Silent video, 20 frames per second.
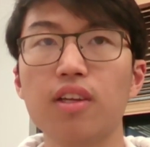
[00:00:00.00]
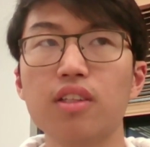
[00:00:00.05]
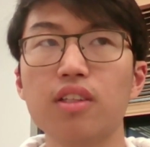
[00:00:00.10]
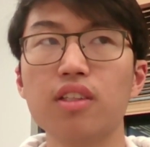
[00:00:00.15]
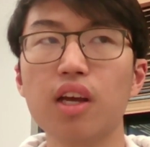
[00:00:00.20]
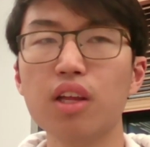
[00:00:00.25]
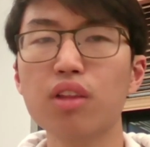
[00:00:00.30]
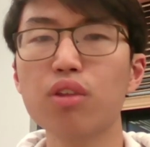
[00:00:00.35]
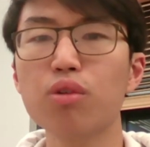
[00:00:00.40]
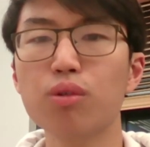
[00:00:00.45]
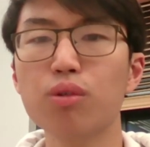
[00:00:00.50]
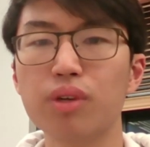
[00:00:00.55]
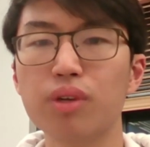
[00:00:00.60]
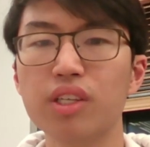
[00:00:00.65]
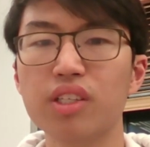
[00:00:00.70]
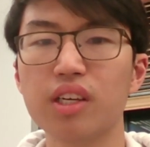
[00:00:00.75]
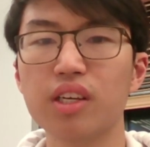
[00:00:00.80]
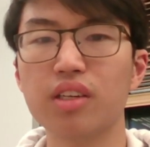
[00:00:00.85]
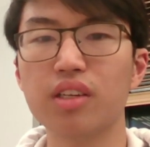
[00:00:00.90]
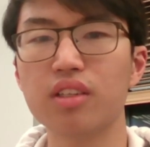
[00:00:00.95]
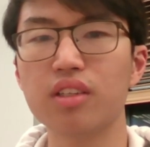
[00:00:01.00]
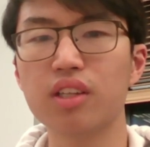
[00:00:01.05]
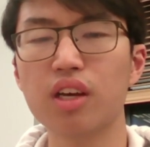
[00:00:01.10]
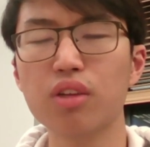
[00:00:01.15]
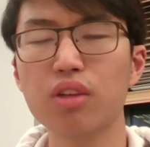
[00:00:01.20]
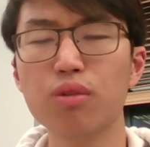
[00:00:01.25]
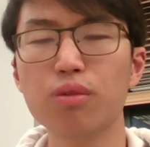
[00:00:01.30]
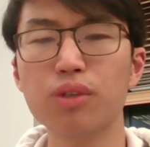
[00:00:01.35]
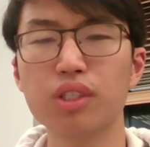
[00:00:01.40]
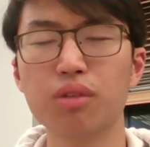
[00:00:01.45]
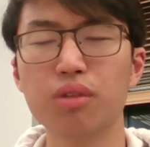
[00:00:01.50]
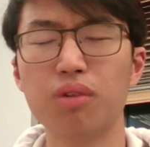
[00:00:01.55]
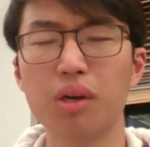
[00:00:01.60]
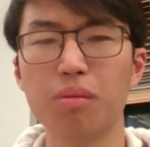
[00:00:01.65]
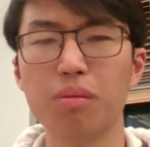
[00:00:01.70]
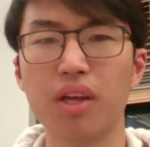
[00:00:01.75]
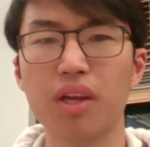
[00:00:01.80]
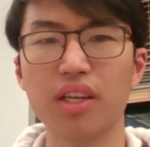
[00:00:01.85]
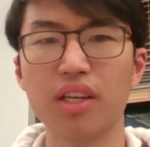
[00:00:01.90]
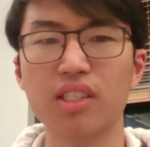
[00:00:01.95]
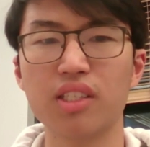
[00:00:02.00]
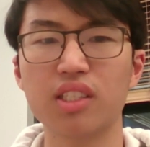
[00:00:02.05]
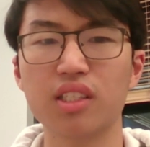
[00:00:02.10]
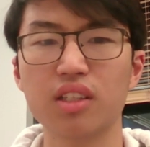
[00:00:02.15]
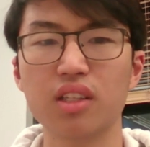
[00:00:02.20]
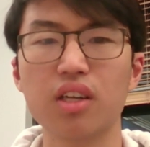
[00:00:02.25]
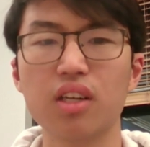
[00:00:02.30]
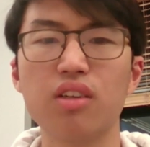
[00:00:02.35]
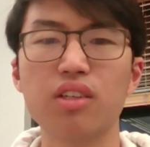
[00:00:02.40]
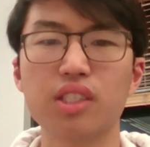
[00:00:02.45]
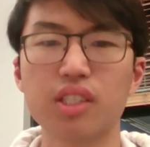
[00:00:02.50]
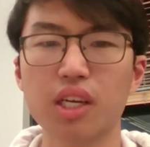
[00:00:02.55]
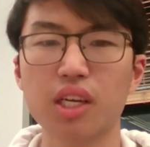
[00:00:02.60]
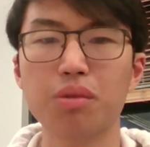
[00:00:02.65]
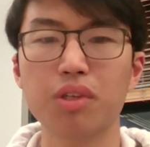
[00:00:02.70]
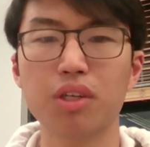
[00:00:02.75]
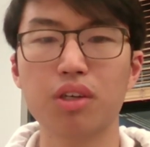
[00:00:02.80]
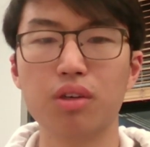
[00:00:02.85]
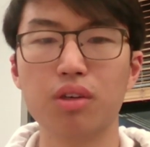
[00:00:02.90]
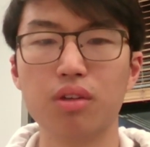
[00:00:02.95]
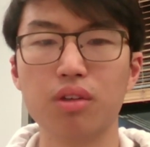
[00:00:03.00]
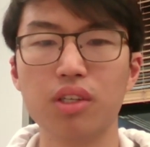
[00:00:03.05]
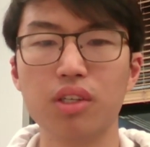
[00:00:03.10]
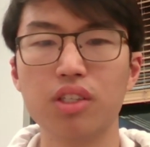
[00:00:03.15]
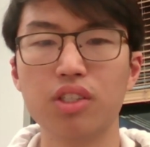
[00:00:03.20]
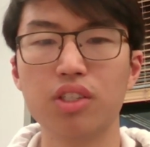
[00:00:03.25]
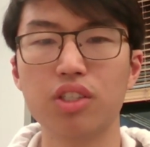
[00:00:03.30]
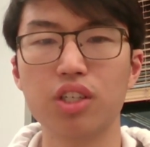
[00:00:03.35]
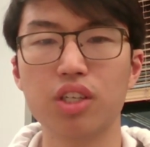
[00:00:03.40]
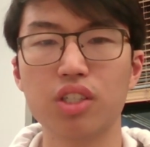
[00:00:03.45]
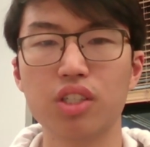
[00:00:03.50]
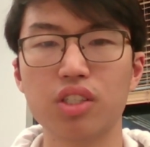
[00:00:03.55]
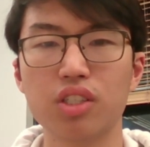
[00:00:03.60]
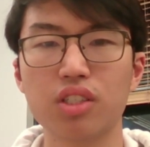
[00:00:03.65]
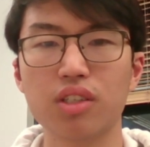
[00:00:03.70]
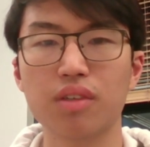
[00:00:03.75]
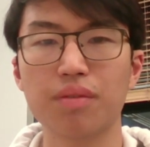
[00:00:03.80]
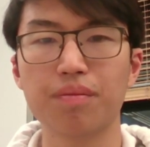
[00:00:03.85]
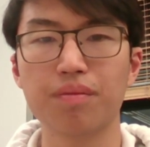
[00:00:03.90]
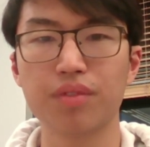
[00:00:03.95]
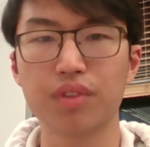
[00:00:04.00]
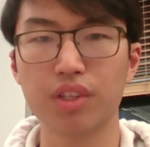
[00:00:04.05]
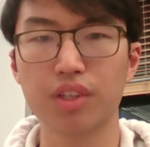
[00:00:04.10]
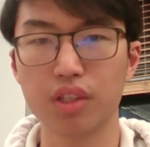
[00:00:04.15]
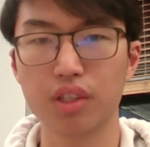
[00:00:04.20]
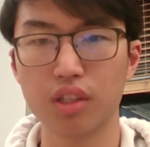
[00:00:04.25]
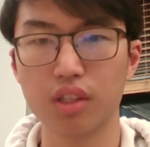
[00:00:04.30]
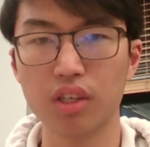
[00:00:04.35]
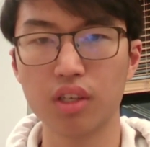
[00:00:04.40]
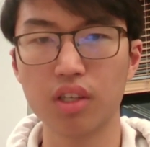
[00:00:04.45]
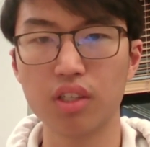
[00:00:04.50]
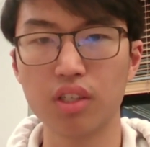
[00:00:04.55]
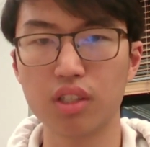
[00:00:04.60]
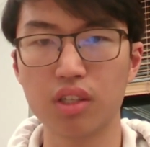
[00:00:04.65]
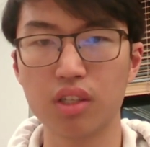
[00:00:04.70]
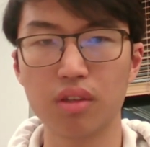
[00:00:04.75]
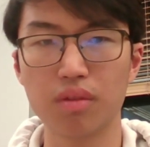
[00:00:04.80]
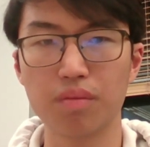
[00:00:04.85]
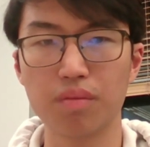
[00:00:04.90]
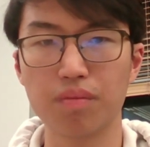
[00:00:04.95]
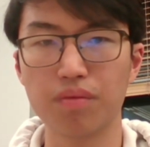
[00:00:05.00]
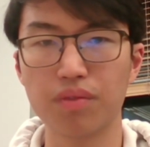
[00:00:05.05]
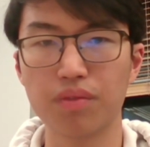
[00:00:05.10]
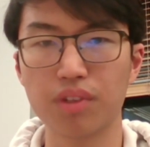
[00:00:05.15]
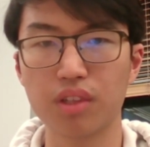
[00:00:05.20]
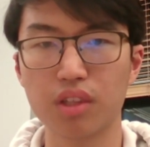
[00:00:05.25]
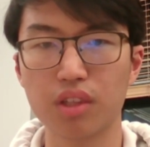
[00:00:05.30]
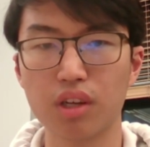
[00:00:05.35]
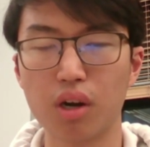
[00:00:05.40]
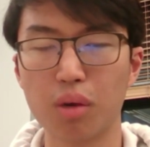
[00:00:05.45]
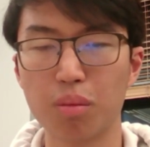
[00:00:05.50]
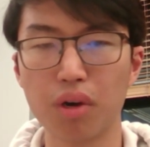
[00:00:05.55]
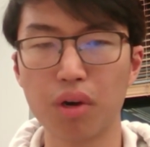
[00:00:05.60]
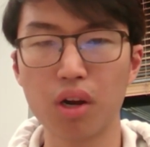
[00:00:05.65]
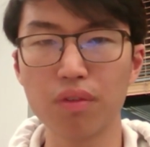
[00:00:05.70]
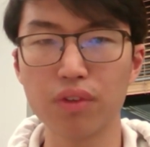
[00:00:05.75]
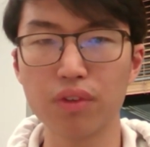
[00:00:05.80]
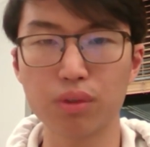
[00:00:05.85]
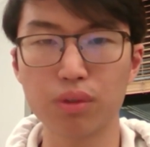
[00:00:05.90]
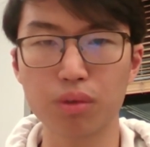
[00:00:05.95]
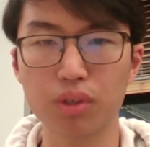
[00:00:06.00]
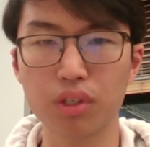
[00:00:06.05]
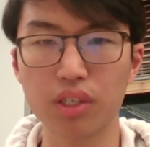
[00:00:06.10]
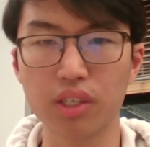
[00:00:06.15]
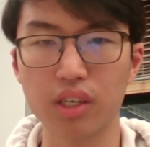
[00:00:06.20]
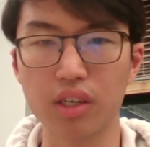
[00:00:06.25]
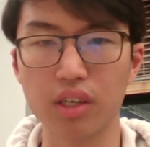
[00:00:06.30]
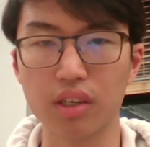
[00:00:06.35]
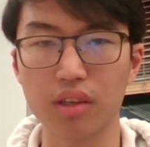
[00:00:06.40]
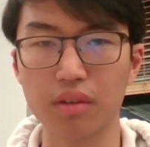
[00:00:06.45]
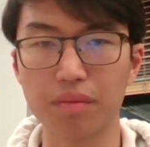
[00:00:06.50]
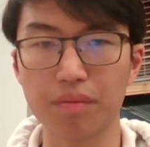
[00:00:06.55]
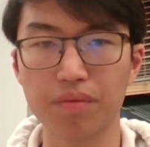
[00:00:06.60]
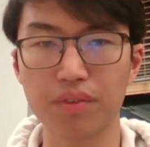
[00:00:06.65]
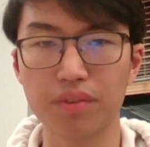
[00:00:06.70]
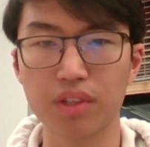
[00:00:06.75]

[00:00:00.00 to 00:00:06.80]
The other reason why I'm like little skeptical is our prof is really good.